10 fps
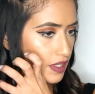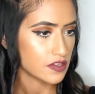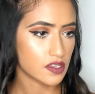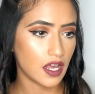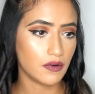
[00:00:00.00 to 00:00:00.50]

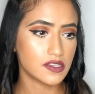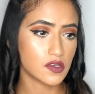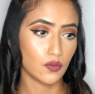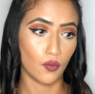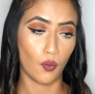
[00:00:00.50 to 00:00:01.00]
So that
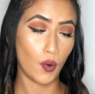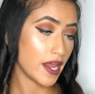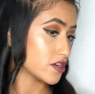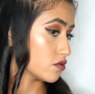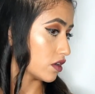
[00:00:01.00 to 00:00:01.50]
one's
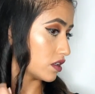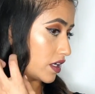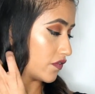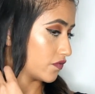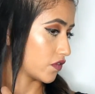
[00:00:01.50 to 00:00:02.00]
way too curly
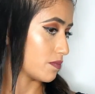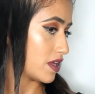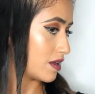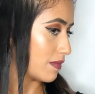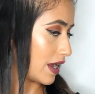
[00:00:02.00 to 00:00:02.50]
for
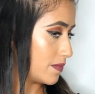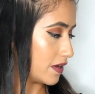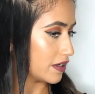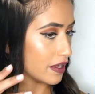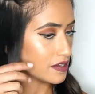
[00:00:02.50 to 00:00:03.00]
me, in my
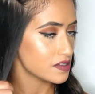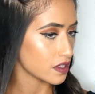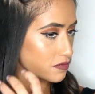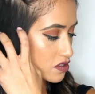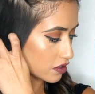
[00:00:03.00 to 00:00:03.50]
opinion. So
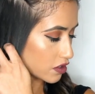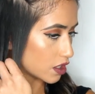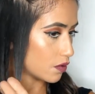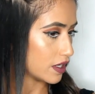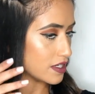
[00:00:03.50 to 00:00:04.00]
I'm just gonna
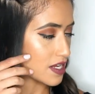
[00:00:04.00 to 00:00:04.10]
go in,